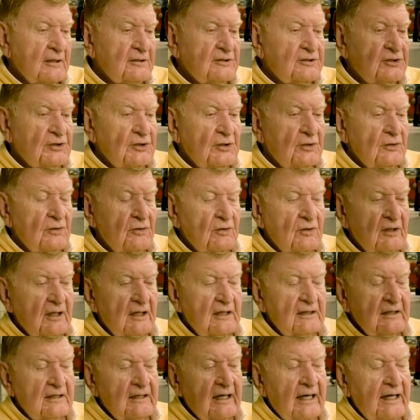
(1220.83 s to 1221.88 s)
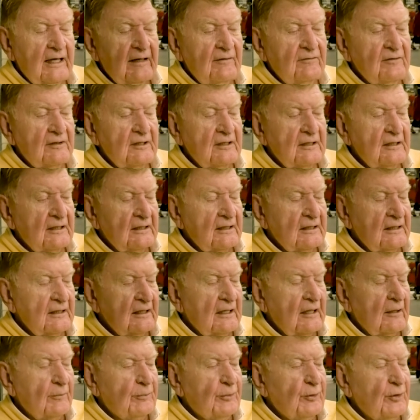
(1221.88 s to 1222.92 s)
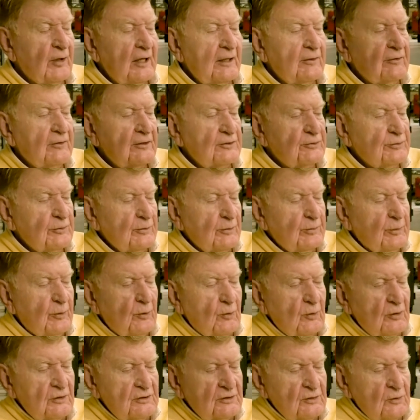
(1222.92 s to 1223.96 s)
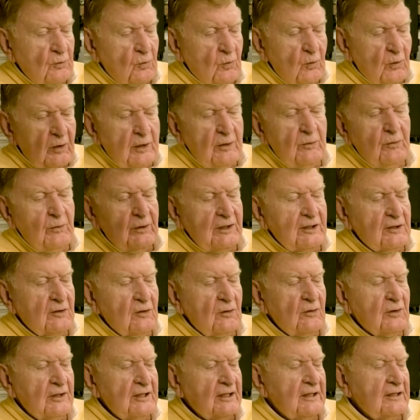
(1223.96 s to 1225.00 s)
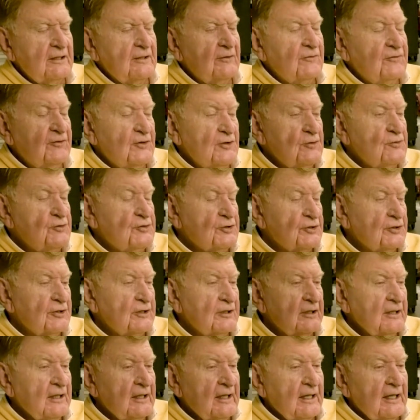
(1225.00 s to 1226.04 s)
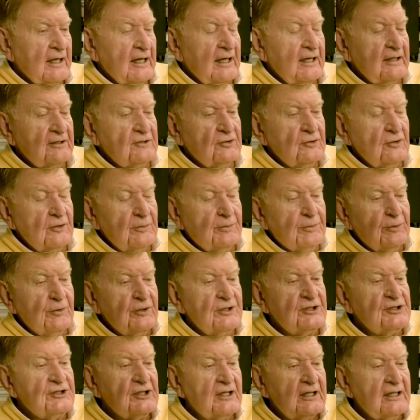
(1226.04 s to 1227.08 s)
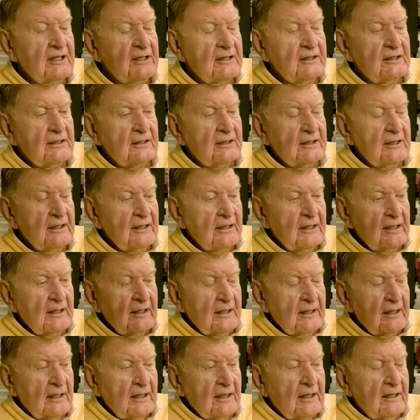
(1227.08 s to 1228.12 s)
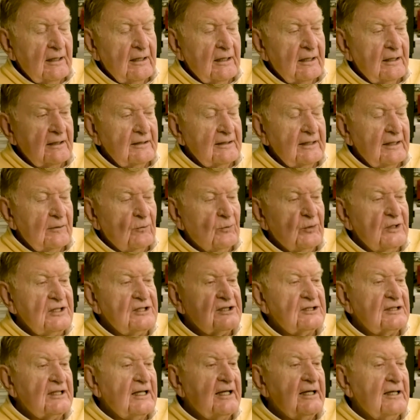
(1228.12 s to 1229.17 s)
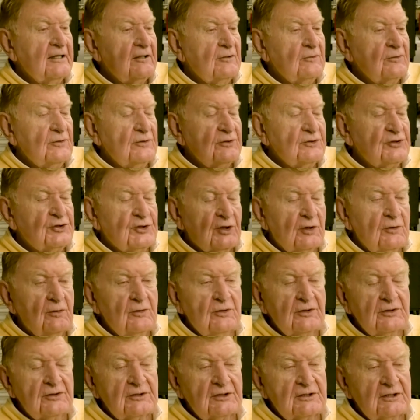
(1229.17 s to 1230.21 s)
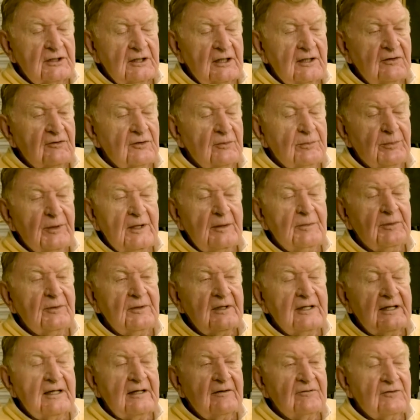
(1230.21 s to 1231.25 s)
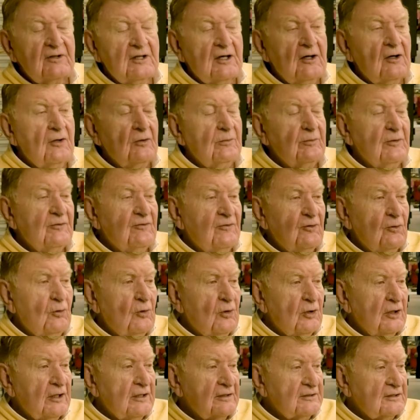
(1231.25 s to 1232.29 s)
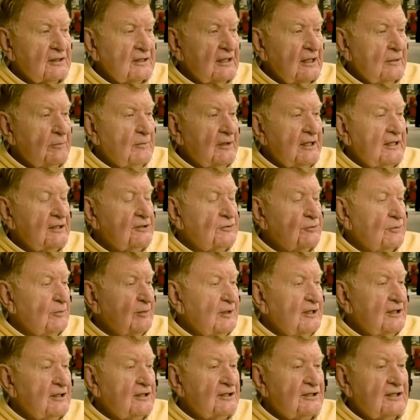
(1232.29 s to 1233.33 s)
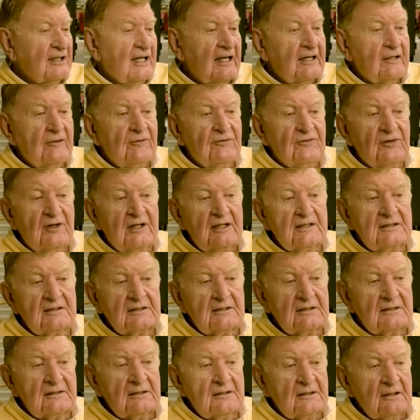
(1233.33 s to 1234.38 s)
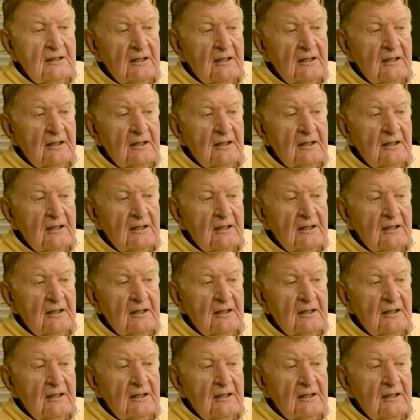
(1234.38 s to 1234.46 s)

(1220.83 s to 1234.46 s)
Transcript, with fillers: to have a, a progress report to where we're going in the future and to appreciate uh, that we stand on the shoulders of the people that have gone before us and made tremendous sacrifices